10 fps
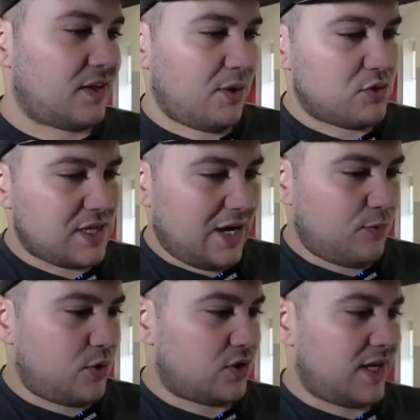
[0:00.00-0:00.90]
There was
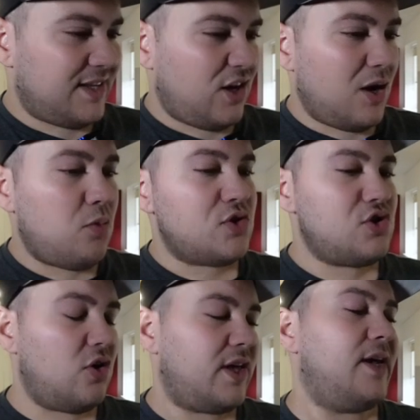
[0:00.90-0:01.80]
output there that I was
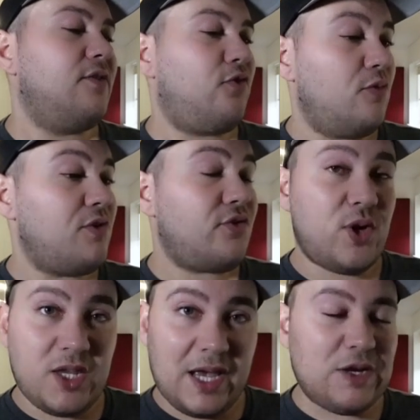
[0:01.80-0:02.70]
not getting from the
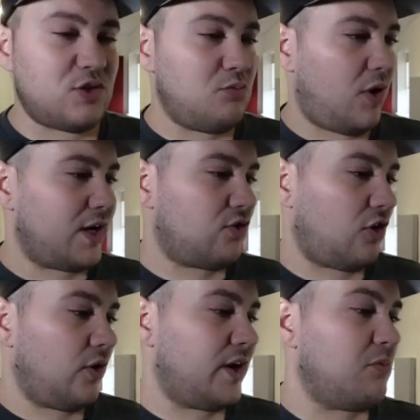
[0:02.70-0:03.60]
3000
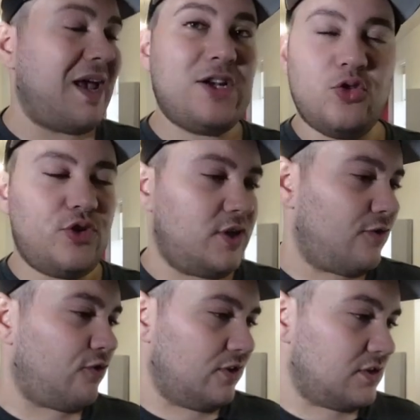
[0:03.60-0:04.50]
Micro, and it made all the
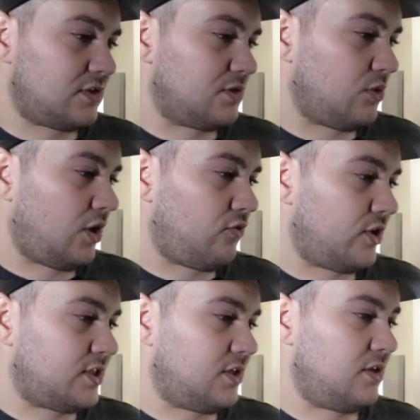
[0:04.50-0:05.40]
difference, is what I've
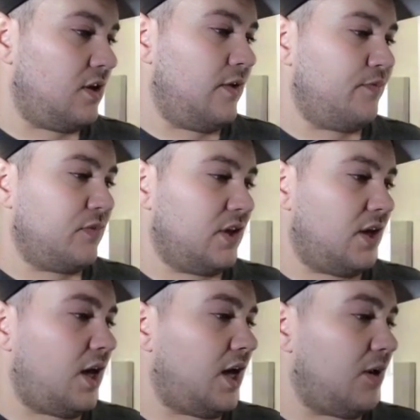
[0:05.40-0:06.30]
written.
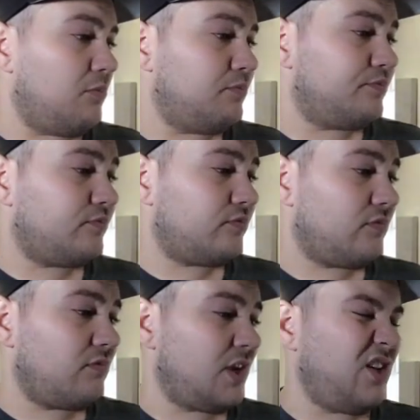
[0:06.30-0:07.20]

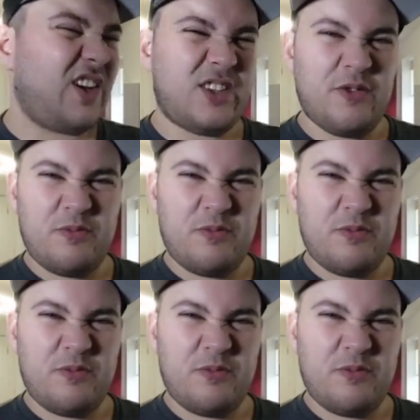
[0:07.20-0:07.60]
Like the,